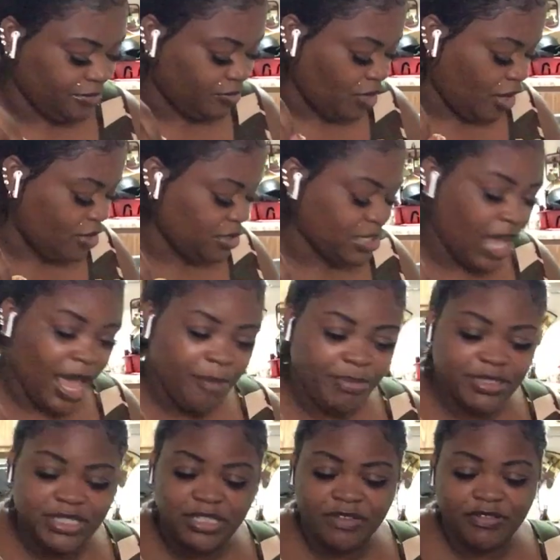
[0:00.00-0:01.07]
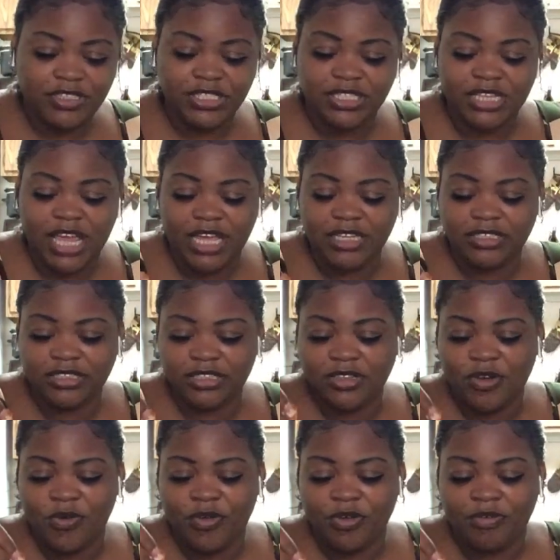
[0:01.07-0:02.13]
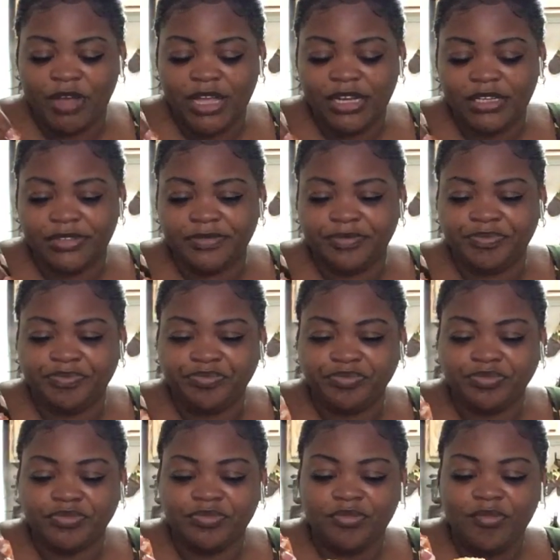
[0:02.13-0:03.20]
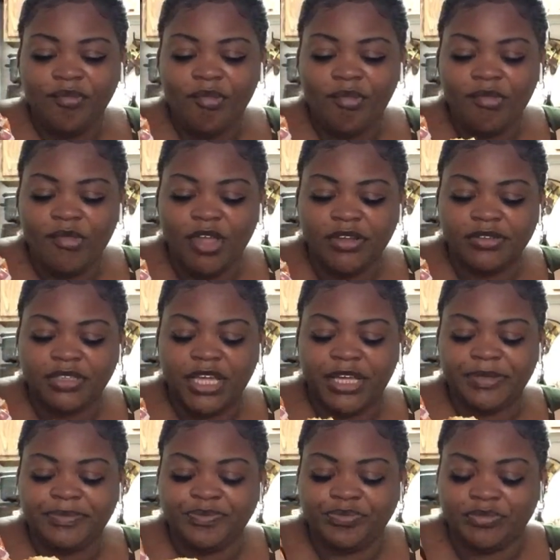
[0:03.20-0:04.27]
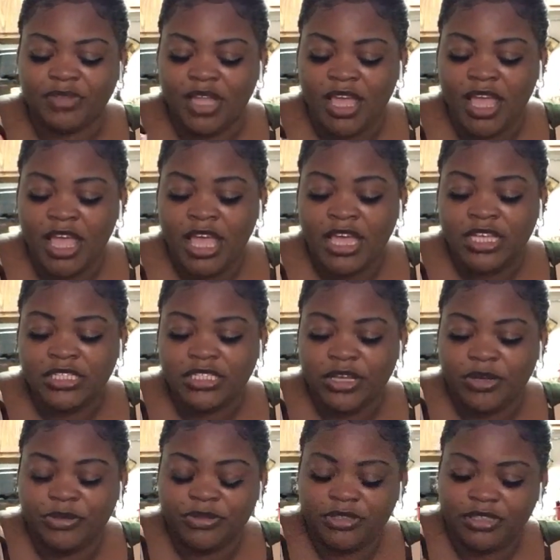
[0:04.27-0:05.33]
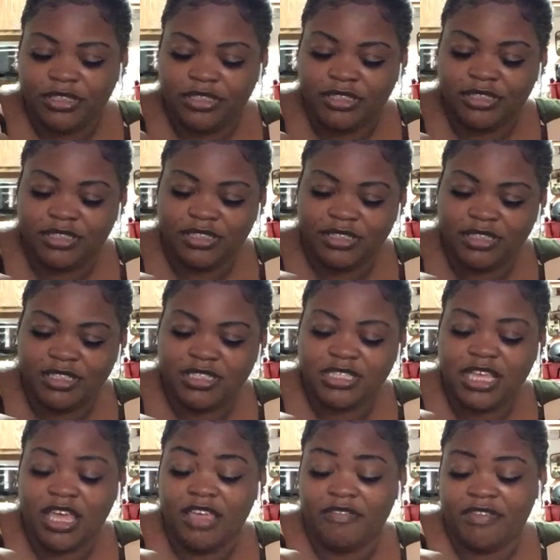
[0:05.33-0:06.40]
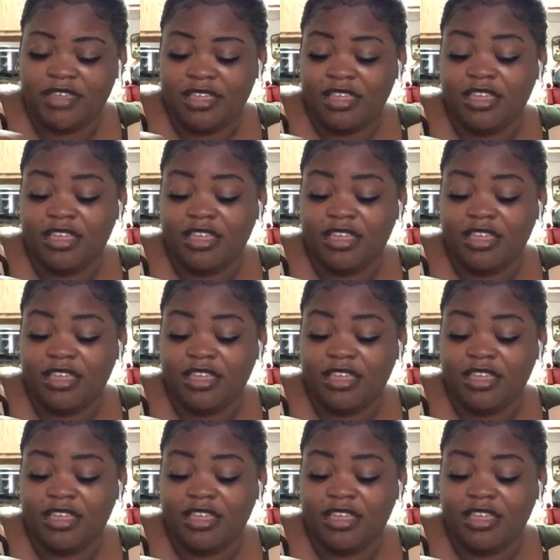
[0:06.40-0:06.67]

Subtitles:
All type of stuff just not going right. Okay, so it's heavy.